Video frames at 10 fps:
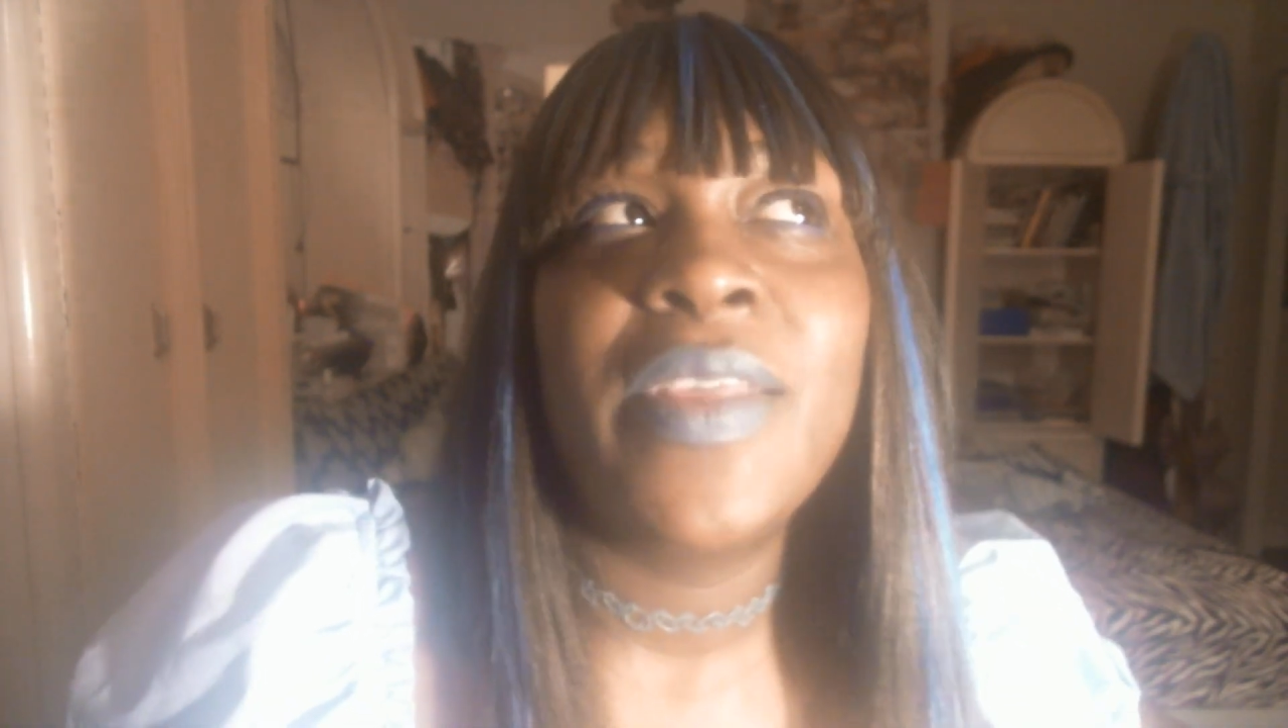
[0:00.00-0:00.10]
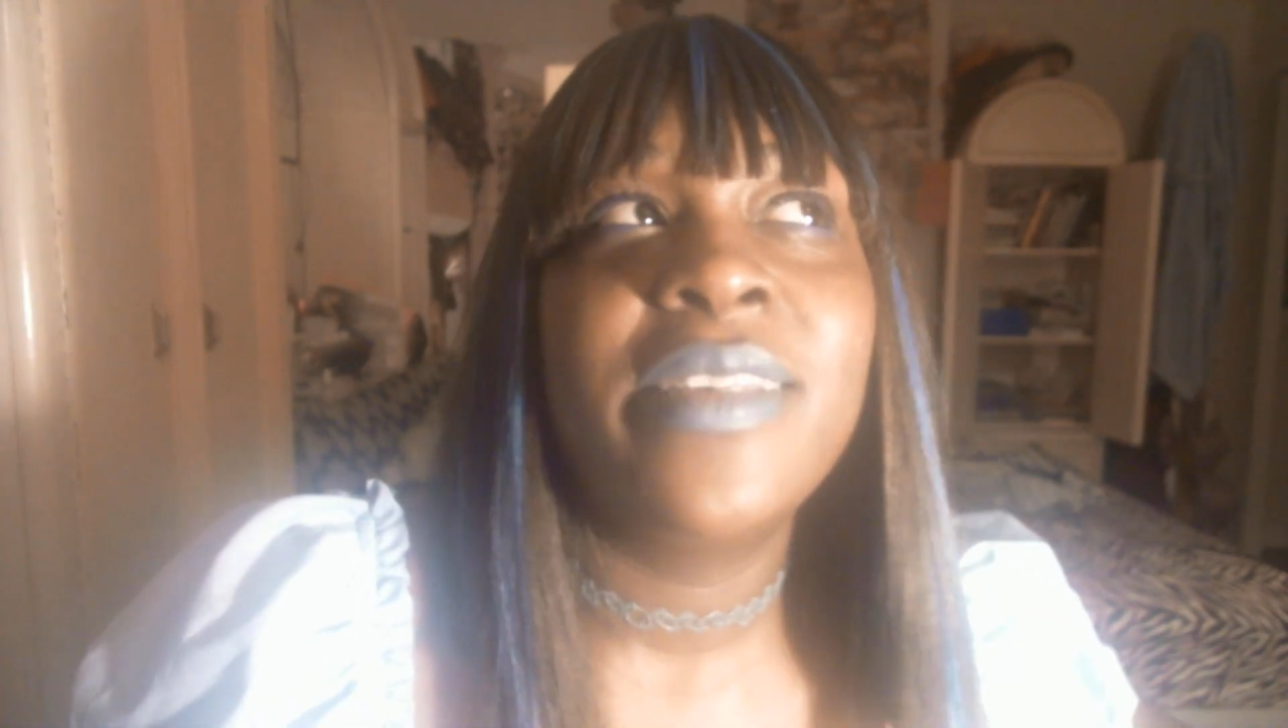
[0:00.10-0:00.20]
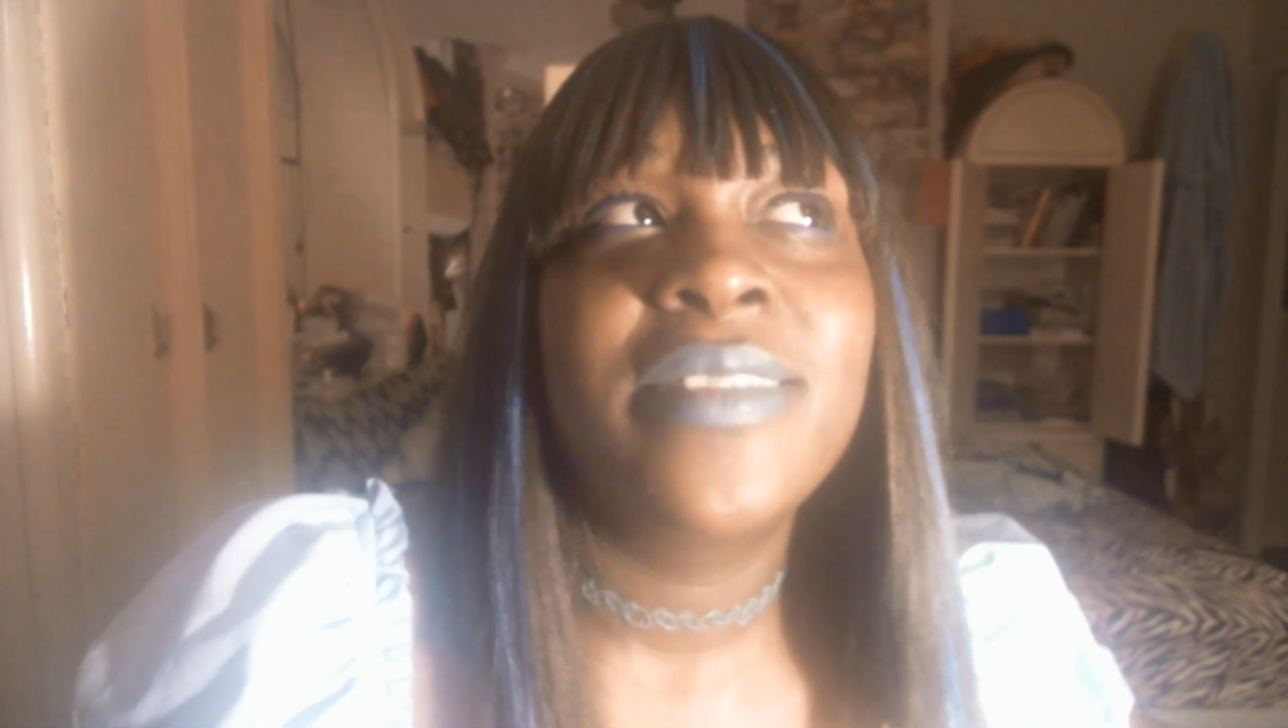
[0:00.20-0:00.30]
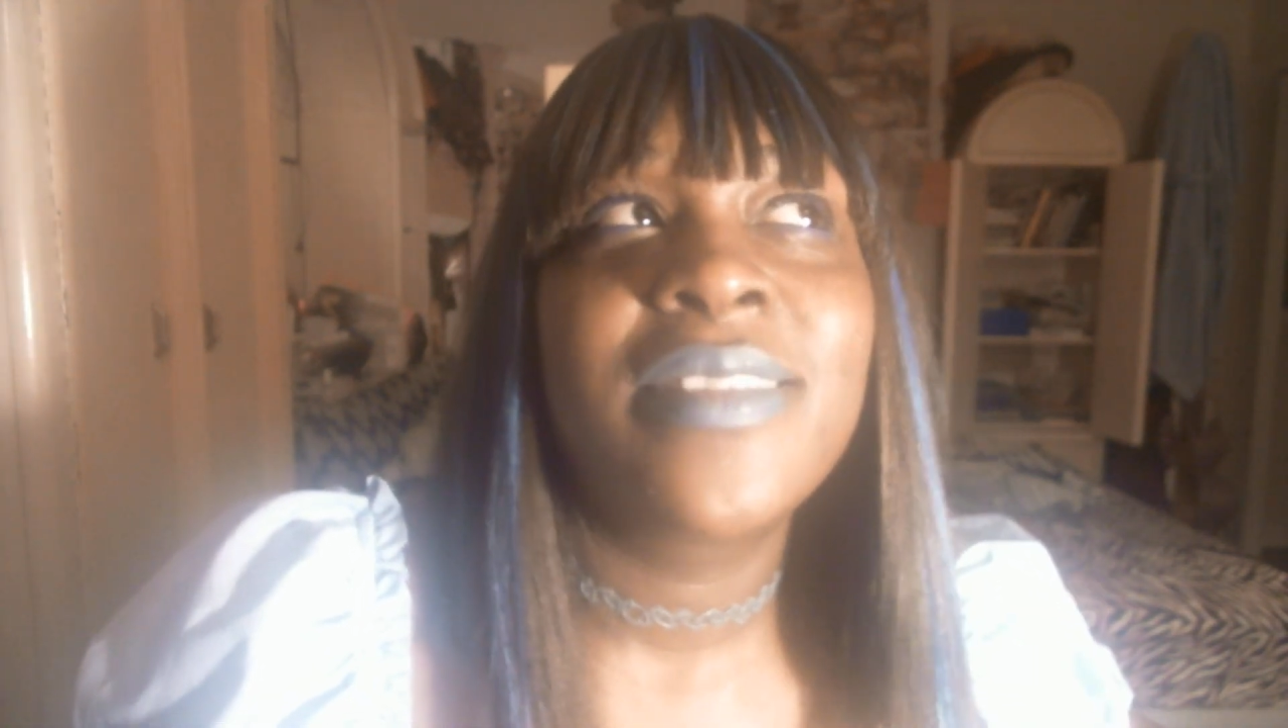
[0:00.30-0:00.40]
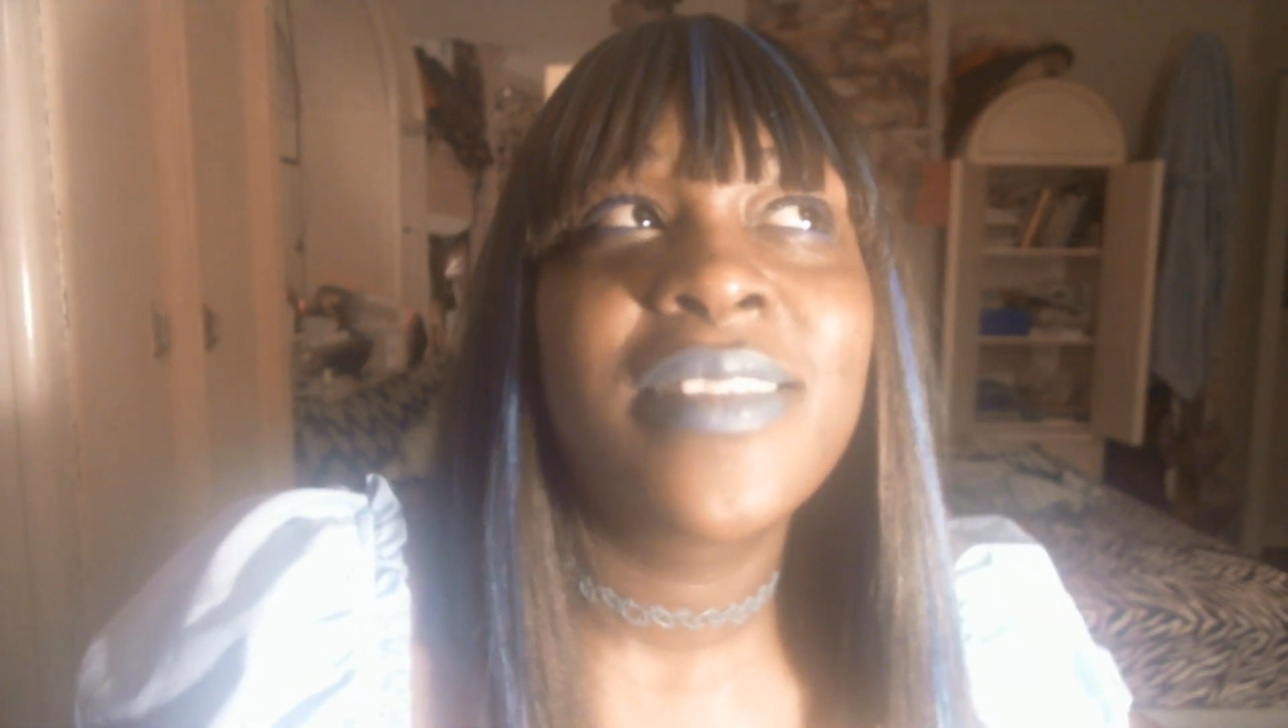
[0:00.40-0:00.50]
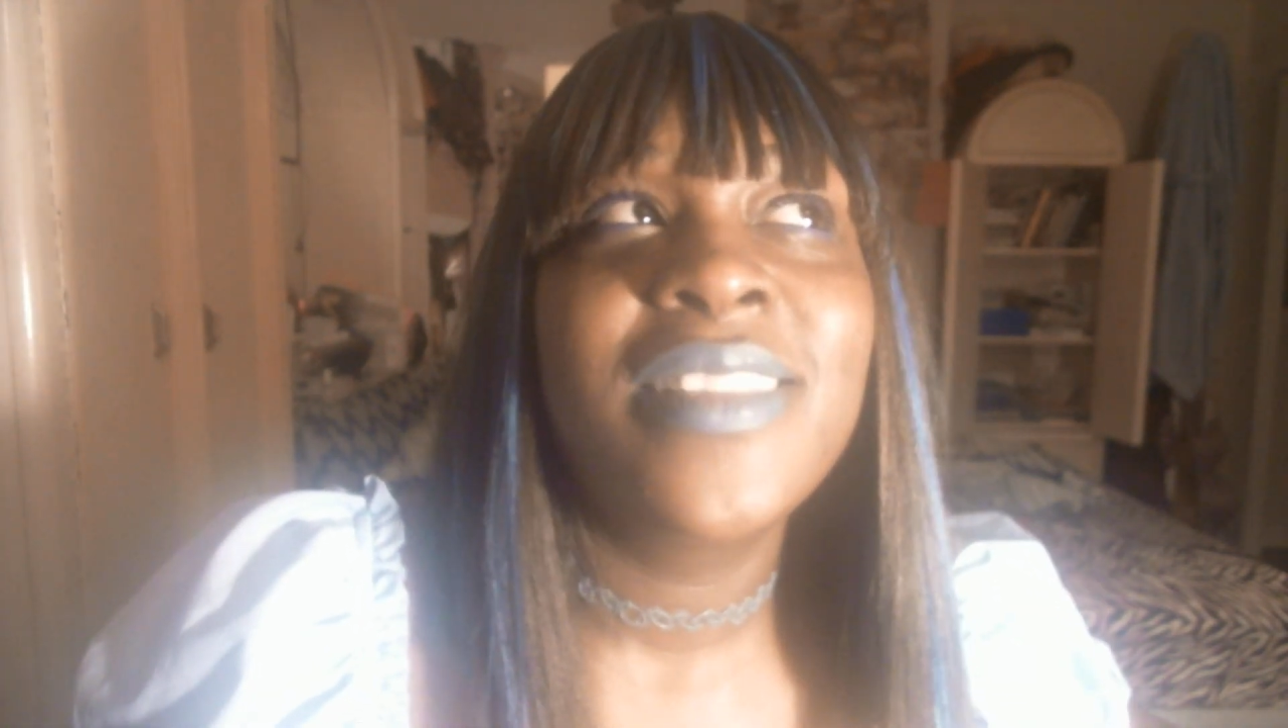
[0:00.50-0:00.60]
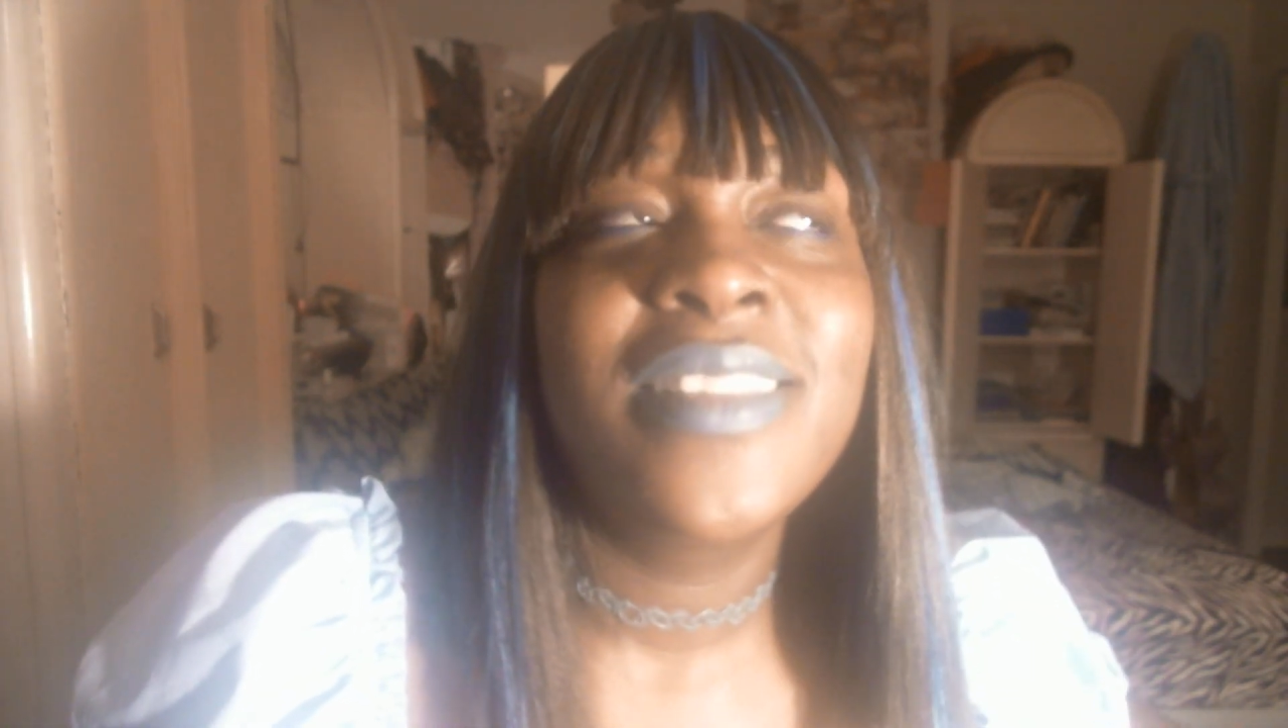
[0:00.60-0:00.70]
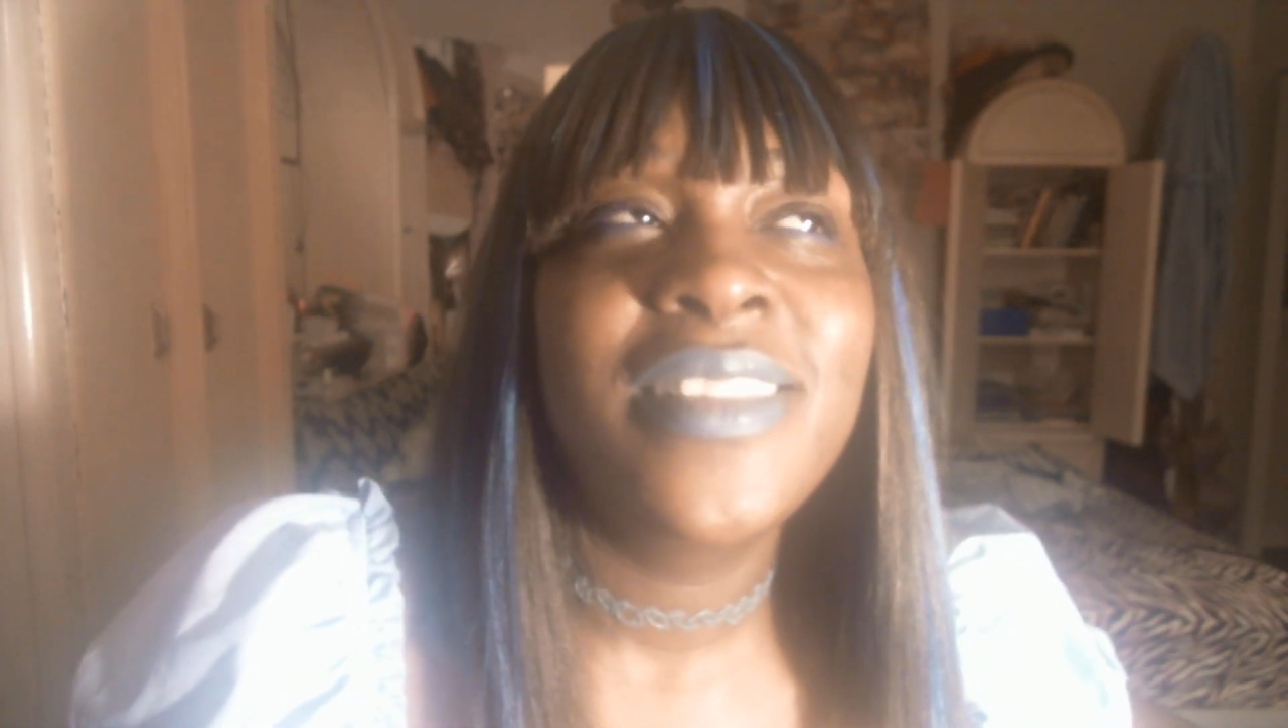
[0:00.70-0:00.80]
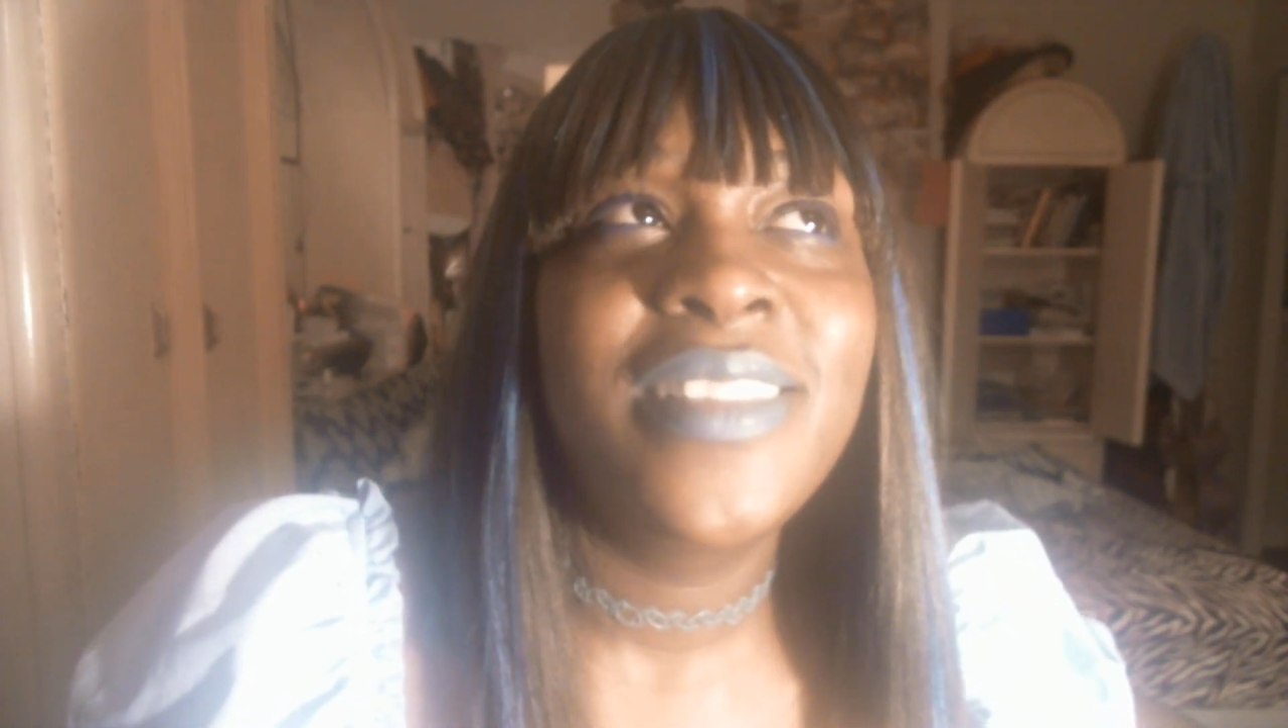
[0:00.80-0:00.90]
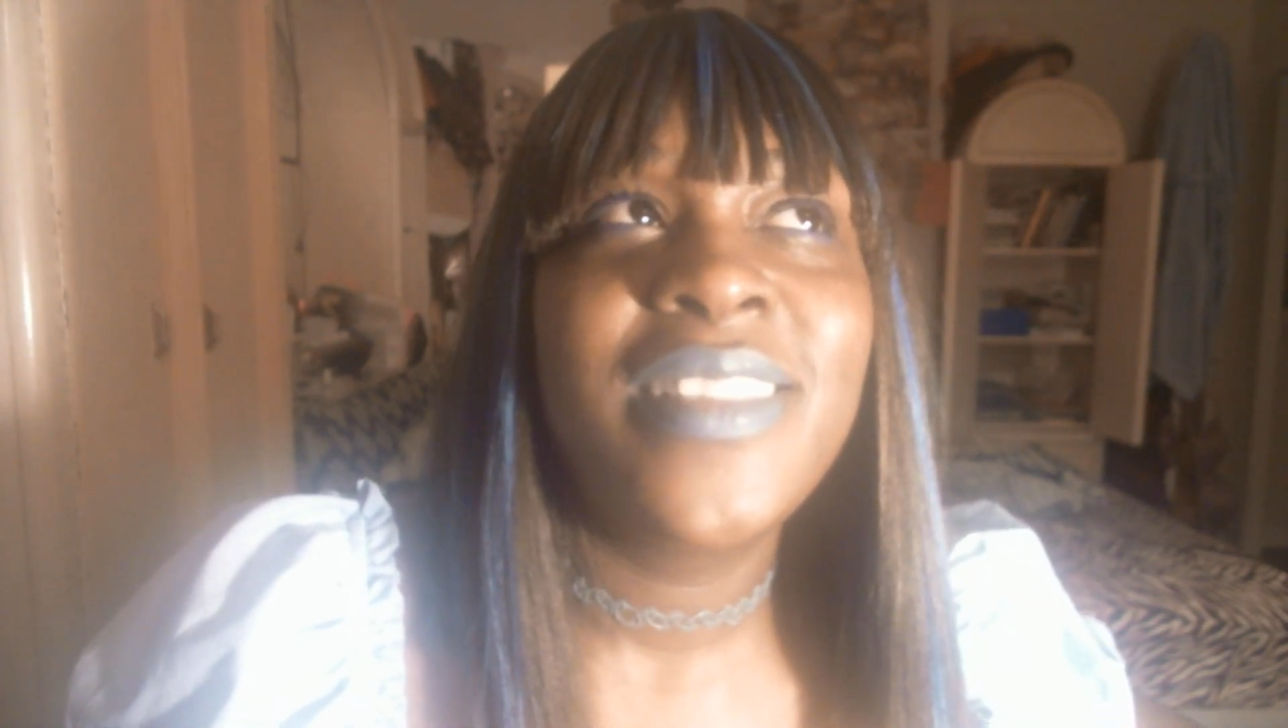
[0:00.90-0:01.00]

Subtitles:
this, cause